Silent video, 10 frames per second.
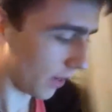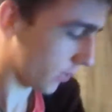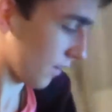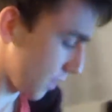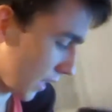I
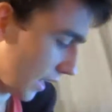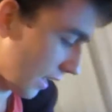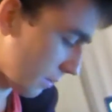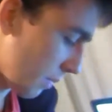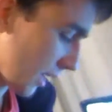just haven't taken
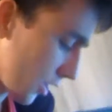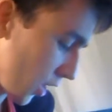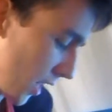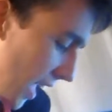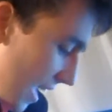out its
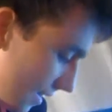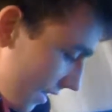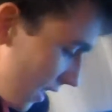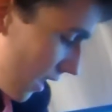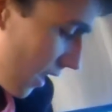packaging yet.
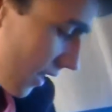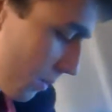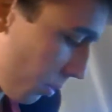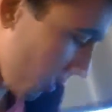I need to